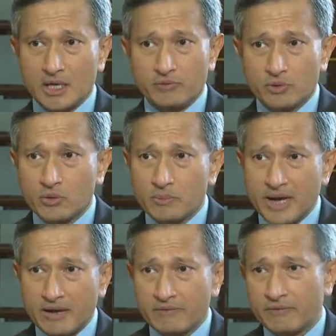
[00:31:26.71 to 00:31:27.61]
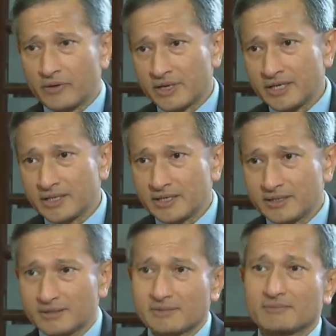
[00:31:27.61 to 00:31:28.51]
If you go back forty
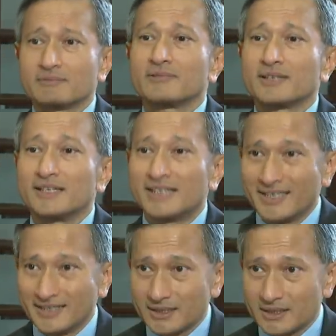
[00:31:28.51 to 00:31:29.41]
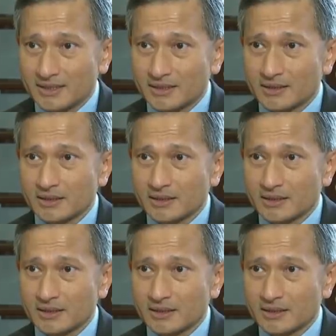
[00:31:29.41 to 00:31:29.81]
years, containers.